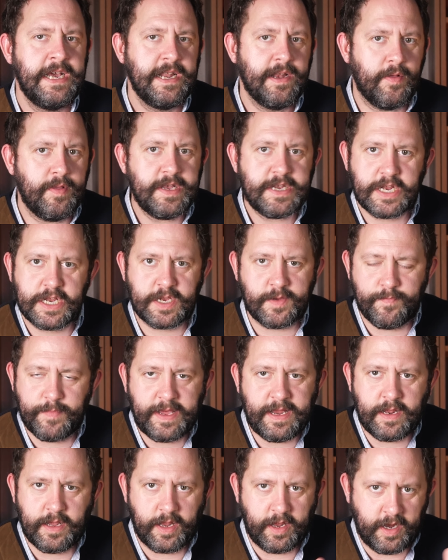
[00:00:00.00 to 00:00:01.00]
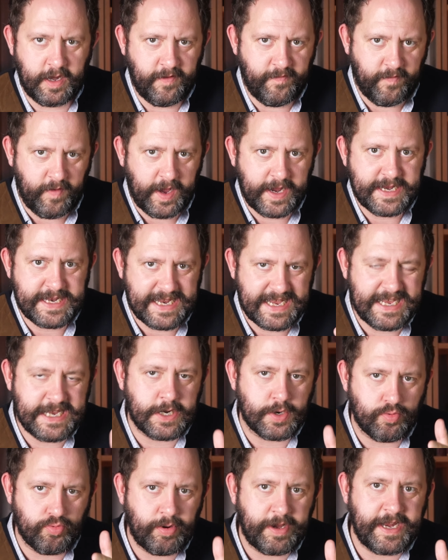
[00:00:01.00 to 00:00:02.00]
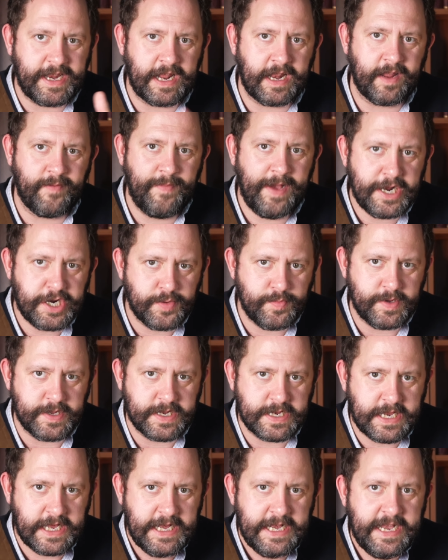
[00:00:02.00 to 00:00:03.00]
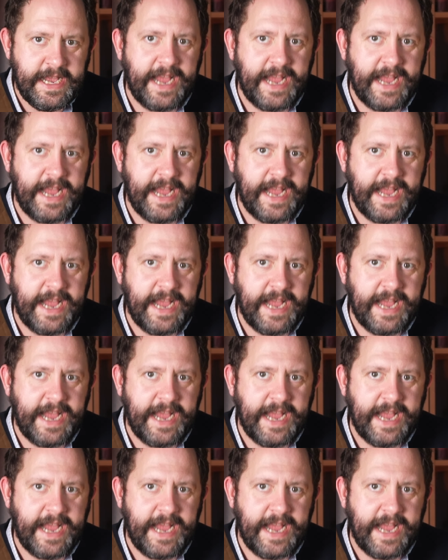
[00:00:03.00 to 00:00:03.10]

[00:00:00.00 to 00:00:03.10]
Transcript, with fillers: Now, this doesn't mean that the device isn't reading the measurements.